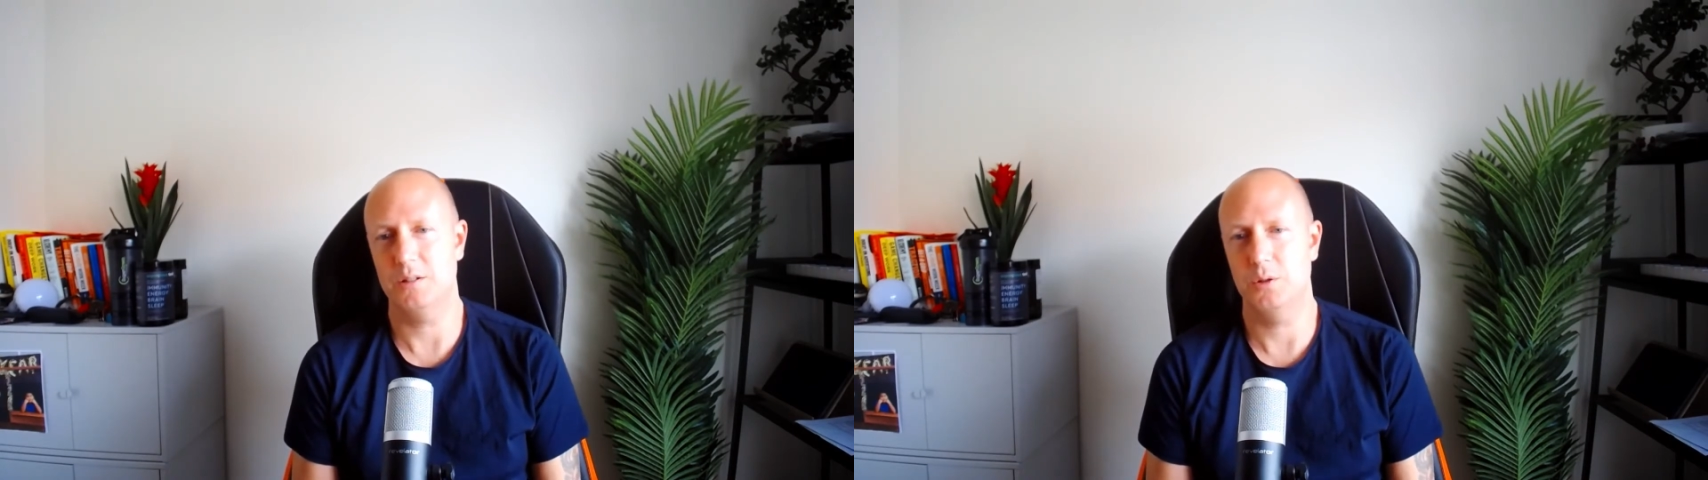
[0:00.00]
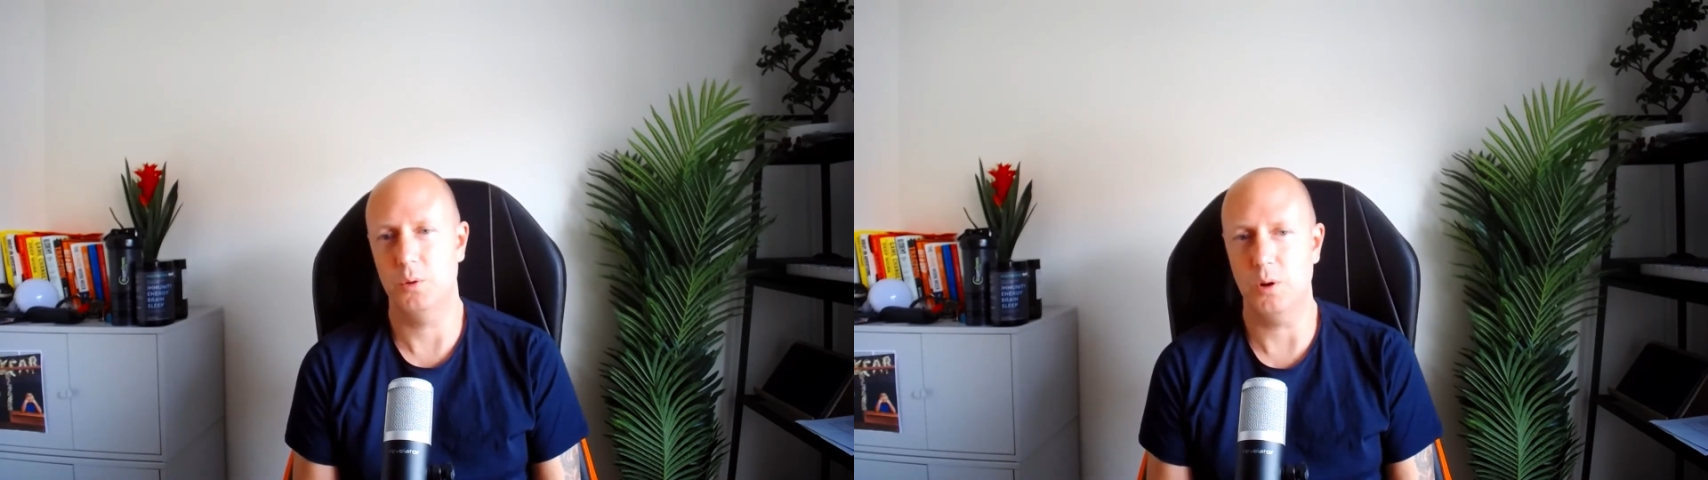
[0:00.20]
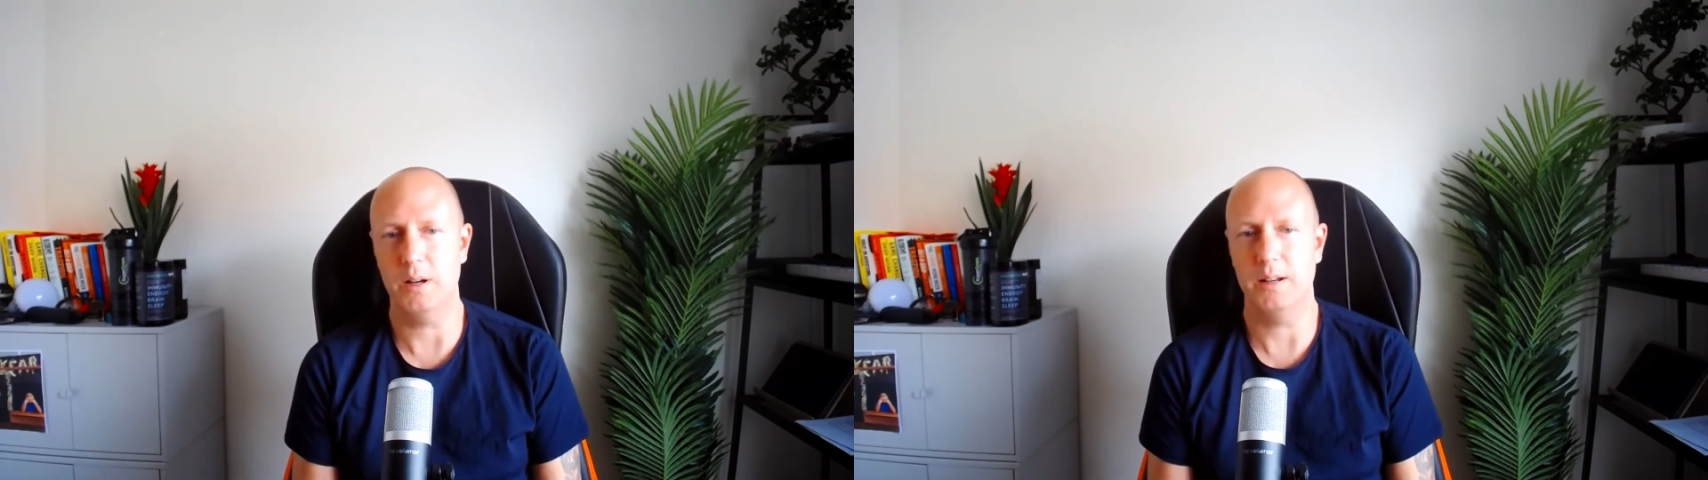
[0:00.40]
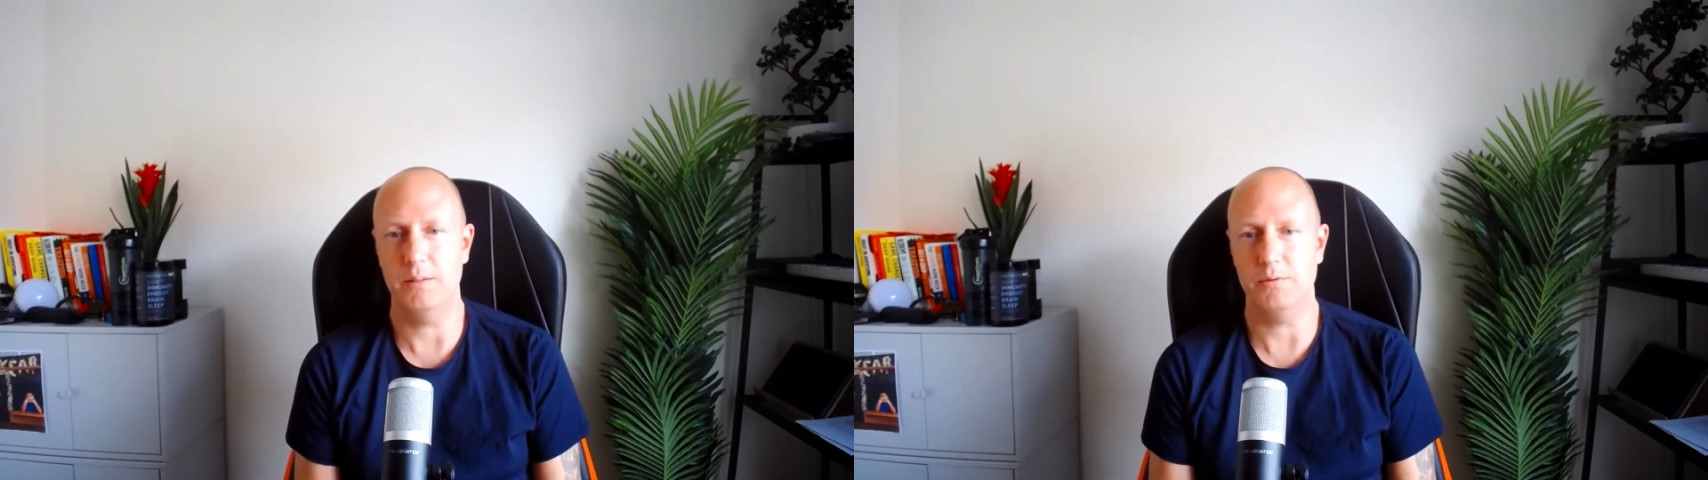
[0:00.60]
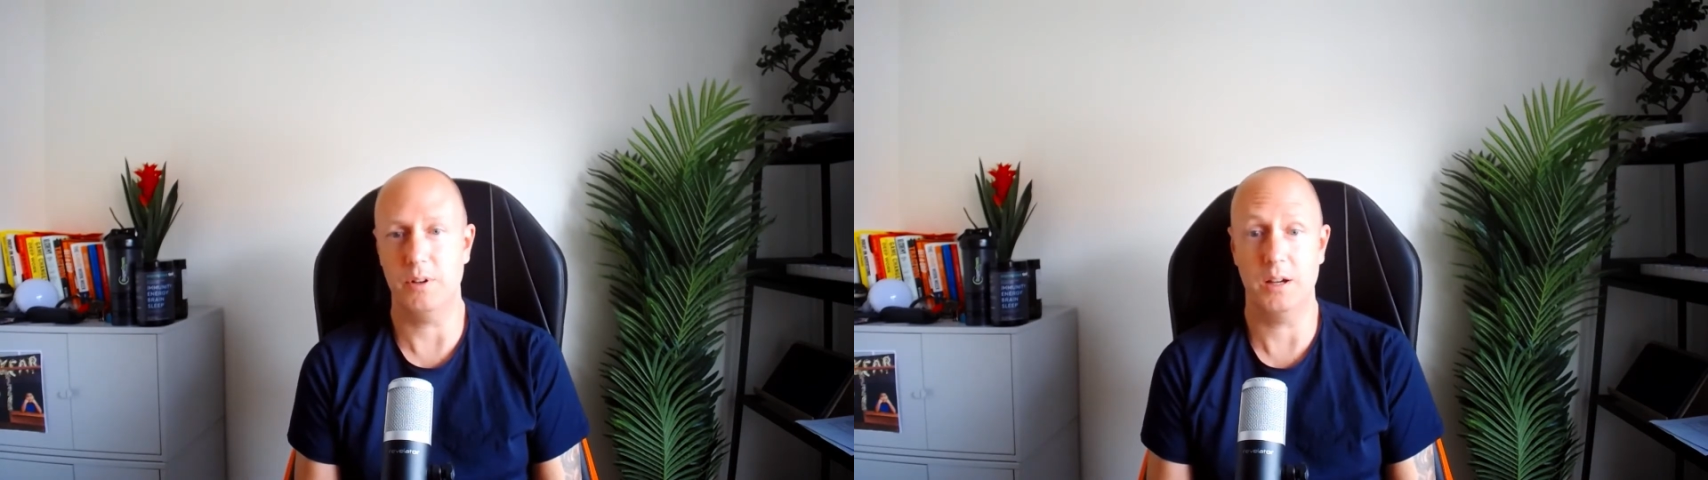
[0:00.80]
quite an
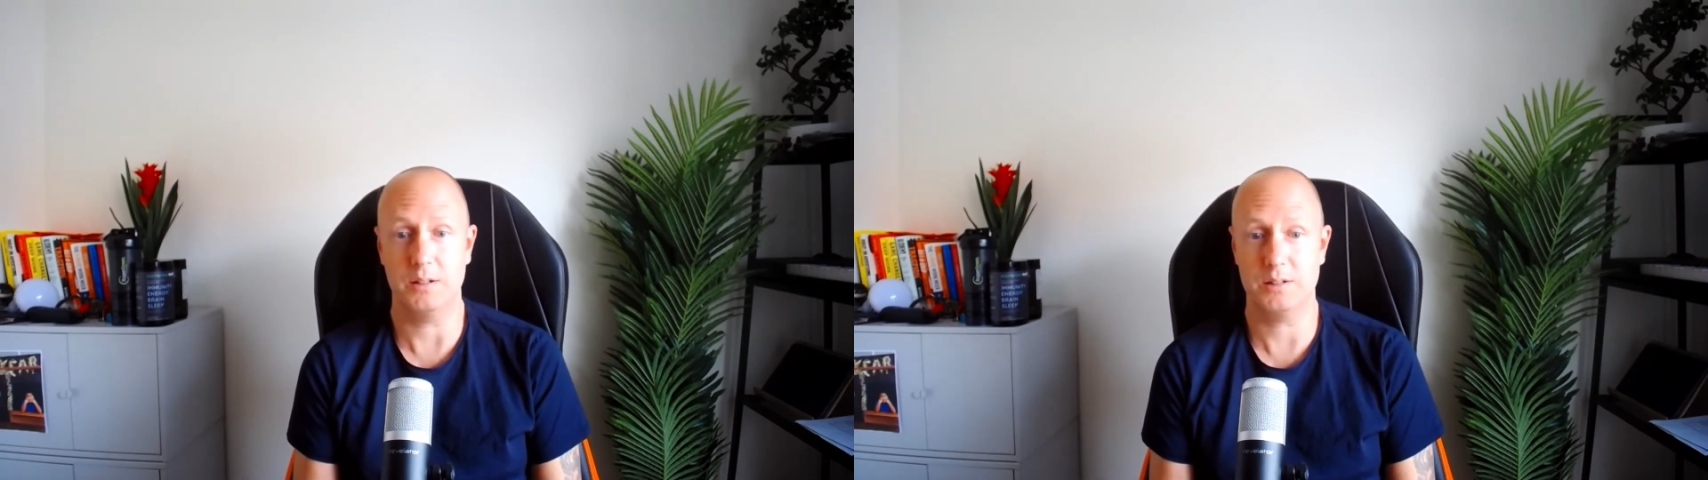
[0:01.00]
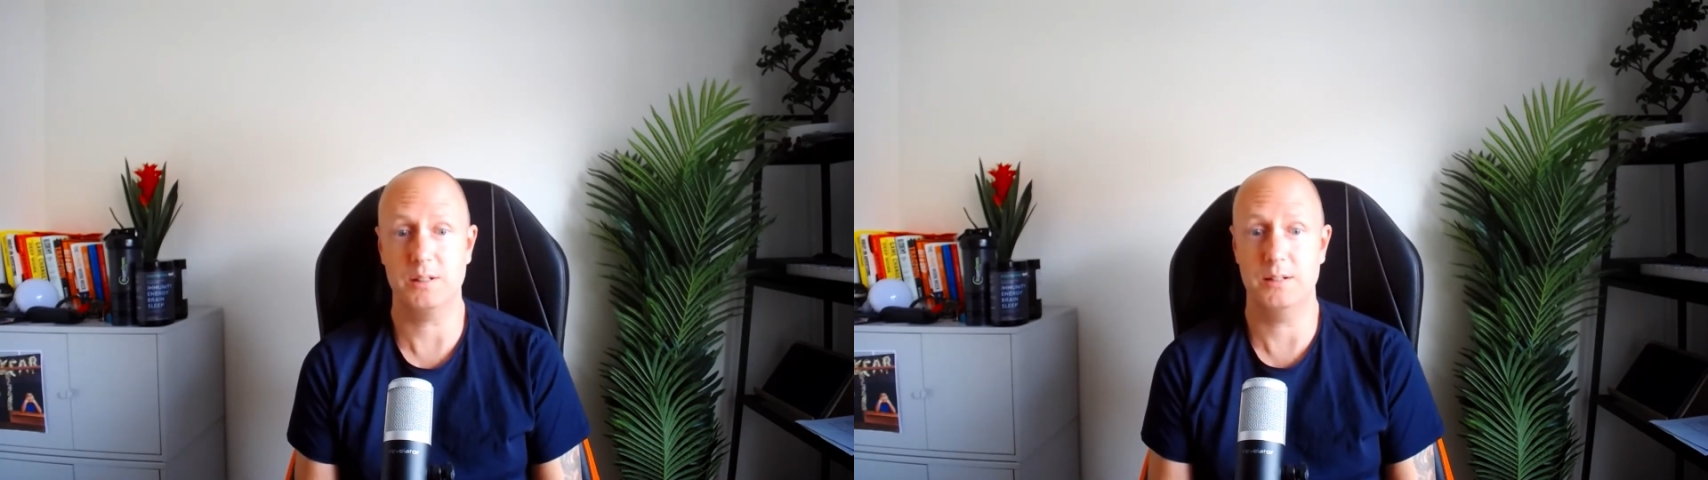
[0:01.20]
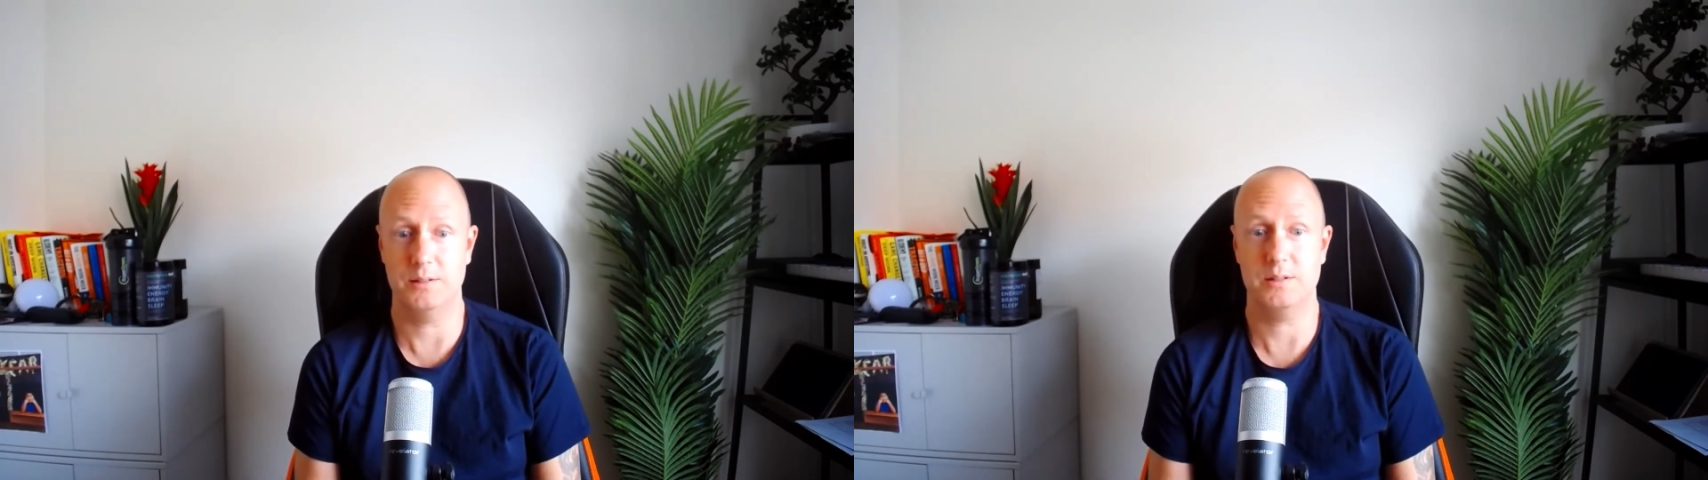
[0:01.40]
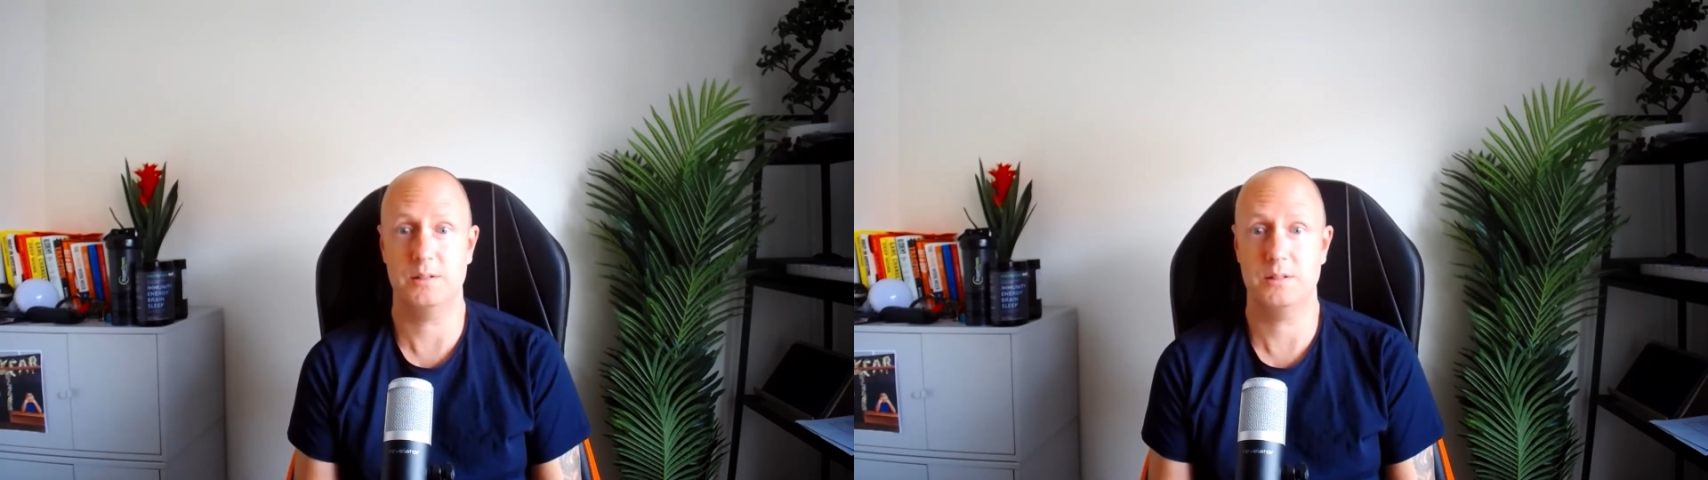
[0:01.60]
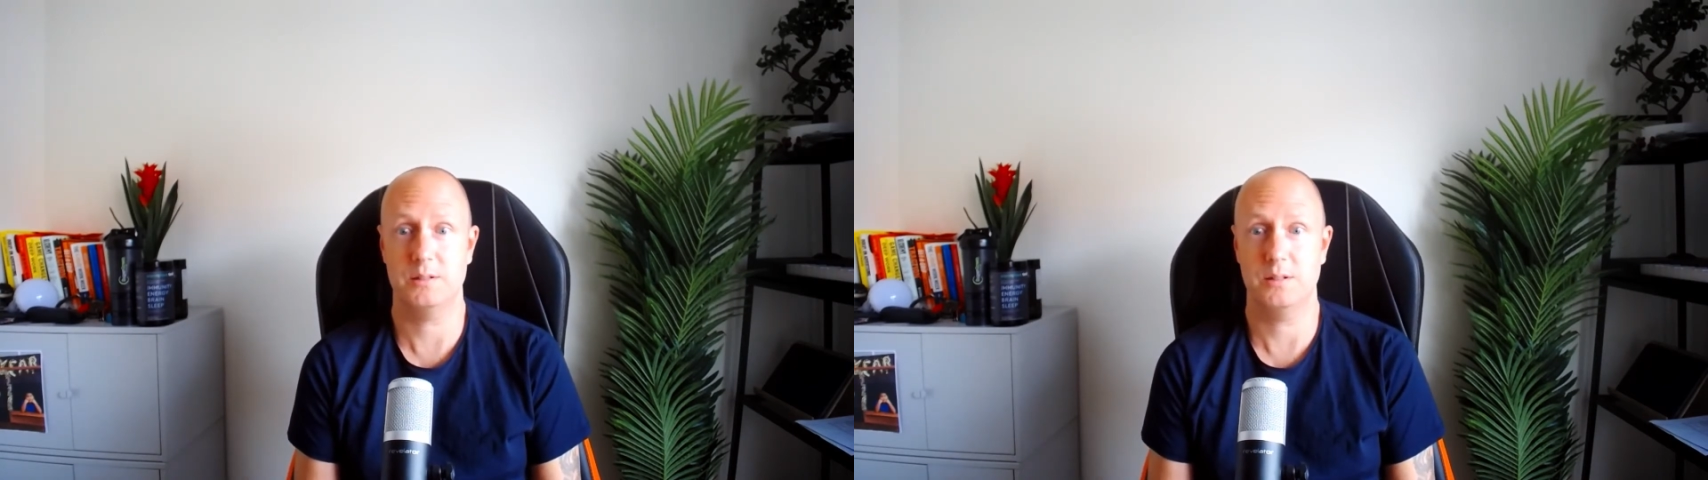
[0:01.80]
influx
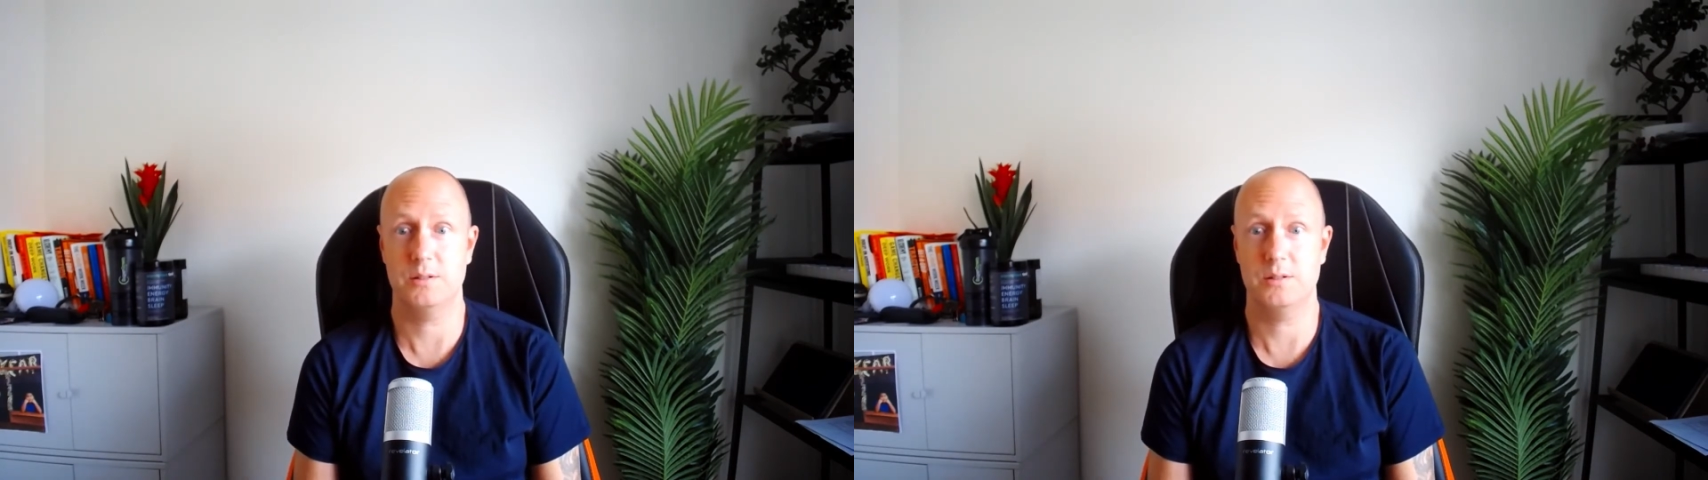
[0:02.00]
since